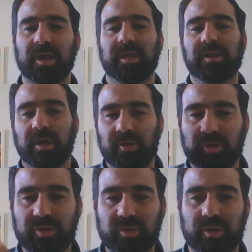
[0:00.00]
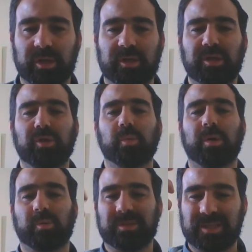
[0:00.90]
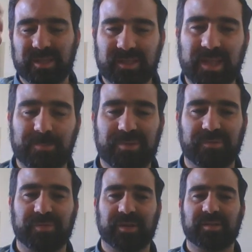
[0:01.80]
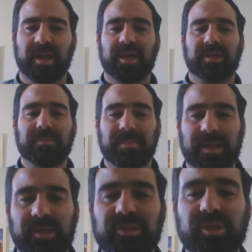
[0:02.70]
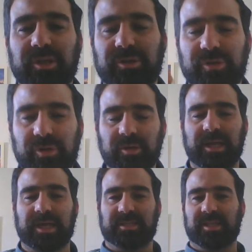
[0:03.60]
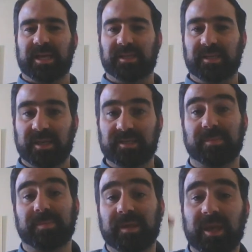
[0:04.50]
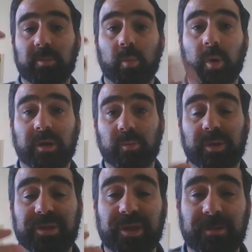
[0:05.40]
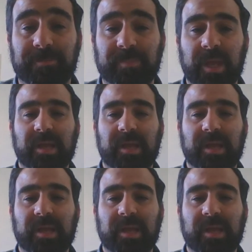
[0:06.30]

He understood it. He knew what was in the depth of it. He managed to internalize the ideas. It became one with him.